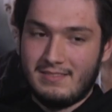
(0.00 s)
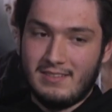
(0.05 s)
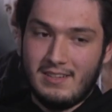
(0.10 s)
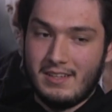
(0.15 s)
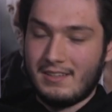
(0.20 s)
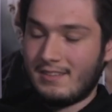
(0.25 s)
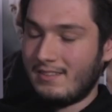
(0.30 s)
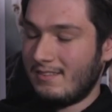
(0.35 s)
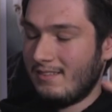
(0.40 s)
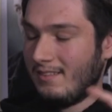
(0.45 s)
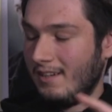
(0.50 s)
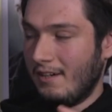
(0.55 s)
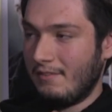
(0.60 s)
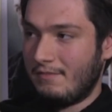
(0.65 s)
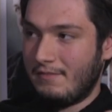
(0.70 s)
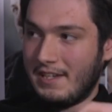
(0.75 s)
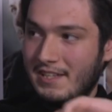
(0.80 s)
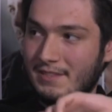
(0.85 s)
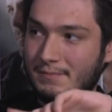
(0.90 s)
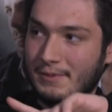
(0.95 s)
has like
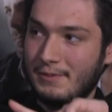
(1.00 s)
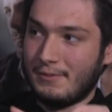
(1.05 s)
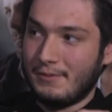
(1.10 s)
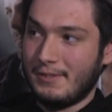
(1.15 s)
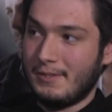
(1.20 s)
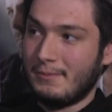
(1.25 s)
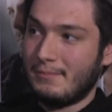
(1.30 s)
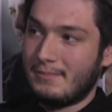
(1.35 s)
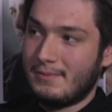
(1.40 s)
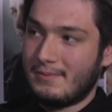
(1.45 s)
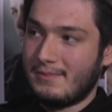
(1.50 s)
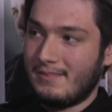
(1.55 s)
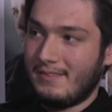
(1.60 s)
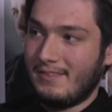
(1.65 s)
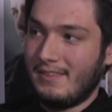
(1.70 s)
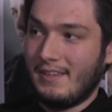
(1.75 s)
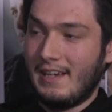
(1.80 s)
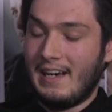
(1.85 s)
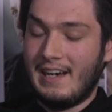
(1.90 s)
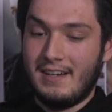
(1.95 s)
a Facebook group
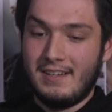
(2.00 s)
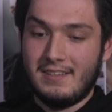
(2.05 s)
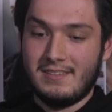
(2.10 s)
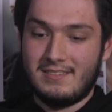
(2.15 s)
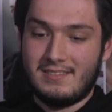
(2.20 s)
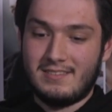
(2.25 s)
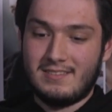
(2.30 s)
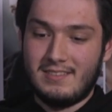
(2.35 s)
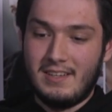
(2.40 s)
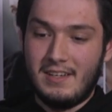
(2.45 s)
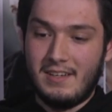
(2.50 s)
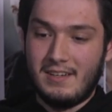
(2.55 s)
that has.